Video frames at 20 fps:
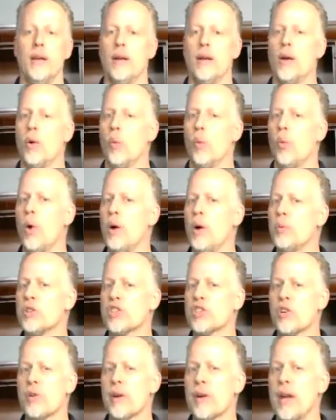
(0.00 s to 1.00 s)
What was
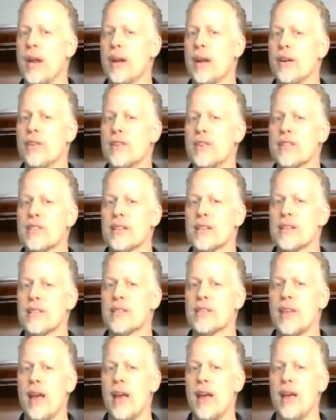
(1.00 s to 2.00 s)
created on the
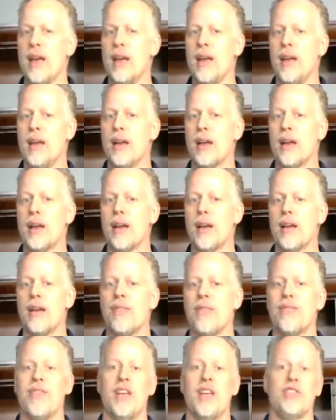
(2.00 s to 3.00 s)
sixth day?
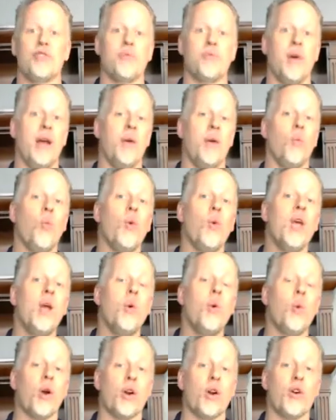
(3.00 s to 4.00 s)
That's right, we
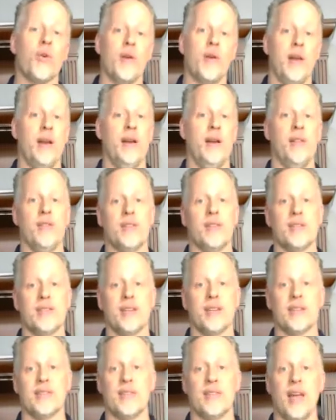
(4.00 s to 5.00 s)
were created on the
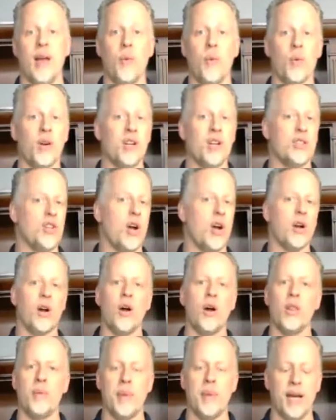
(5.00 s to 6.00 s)
sixth day. And we're going to talk
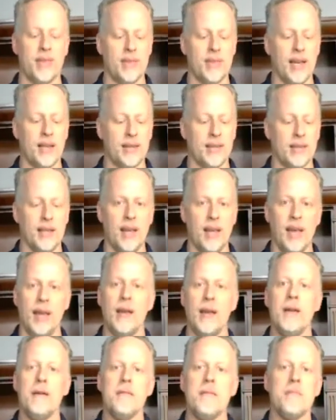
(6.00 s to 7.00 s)
all about that
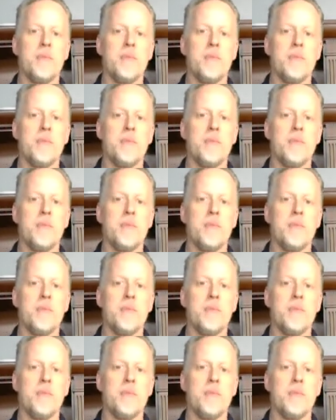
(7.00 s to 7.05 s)
today.